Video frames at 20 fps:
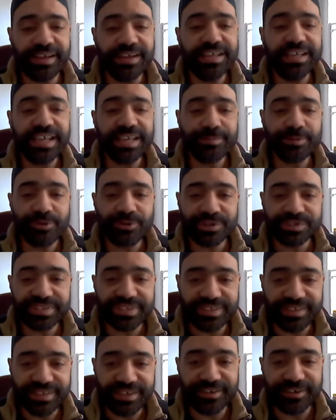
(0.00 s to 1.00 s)
he came across
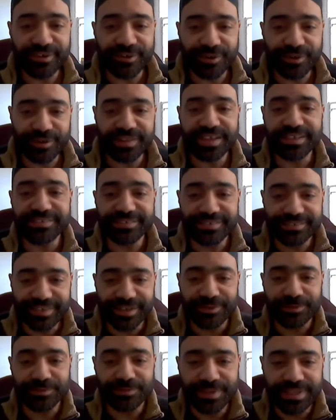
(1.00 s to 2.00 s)
a young girl that
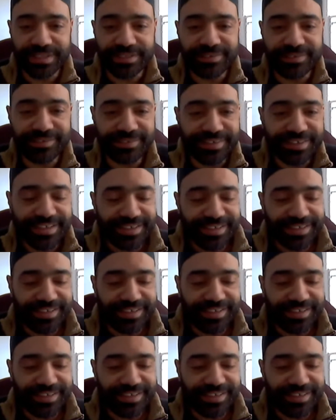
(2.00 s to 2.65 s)
he